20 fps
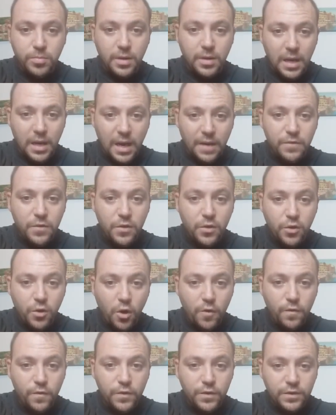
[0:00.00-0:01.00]
Have you
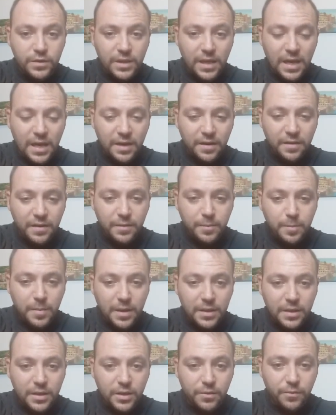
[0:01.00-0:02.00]
covered anything
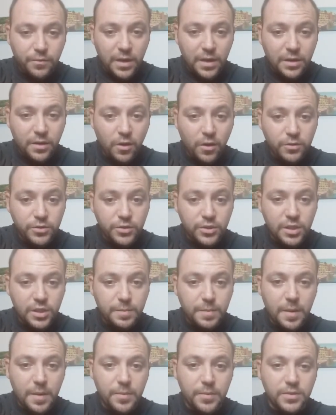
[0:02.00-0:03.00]
by the Red Hot Chili
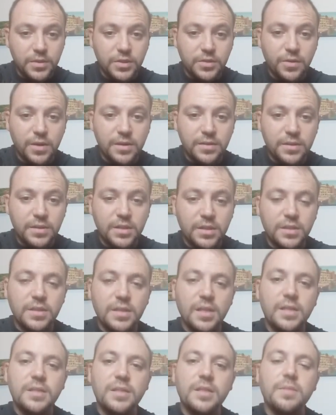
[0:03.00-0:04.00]
Peppers? Grant is
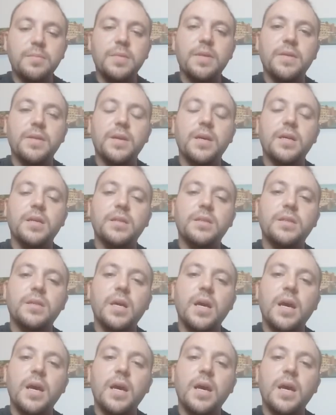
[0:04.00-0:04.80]
asking me that.